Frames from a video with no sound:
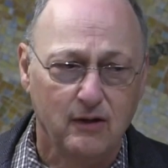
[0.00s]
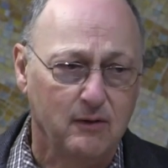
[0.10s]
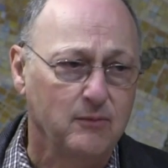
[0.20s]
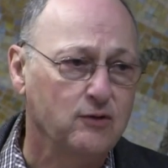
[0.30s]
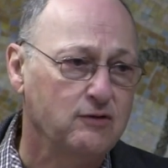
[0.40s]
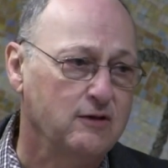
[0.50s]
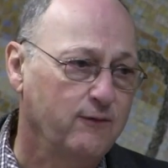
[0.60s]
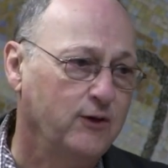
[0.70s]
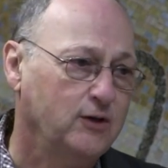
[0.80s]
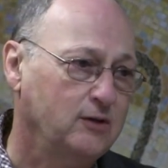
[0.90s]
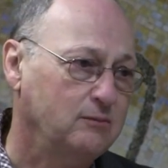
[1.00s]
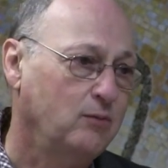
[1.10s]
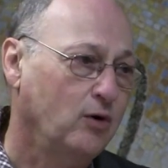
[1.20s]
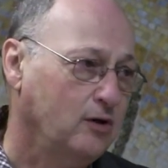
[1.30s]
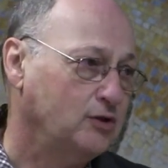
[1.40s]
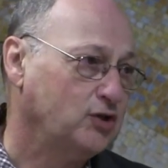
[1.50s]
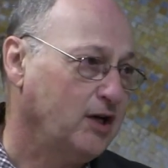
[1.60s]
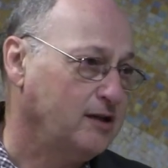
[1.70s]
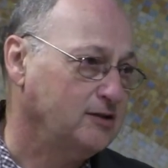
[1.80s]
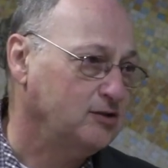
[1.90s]
the most difficult moral
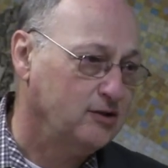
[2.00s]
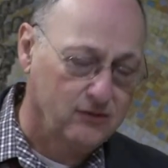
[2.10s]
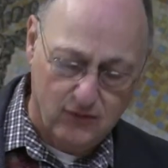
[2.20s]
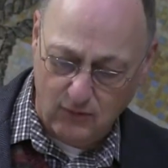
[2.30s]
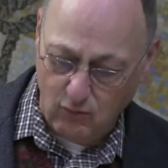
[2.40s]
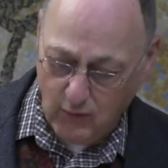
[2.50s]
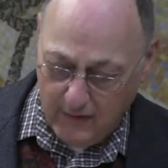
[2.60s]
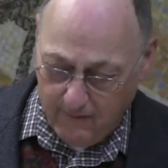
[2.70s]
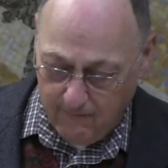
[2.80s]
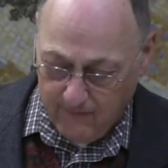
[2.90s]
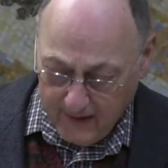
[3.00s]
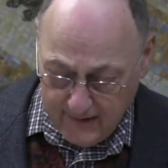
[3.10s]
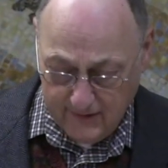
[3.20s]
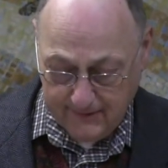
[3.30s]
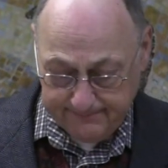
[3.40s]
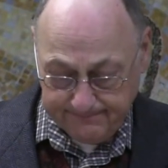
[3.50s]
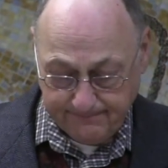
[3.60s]
challenges we face?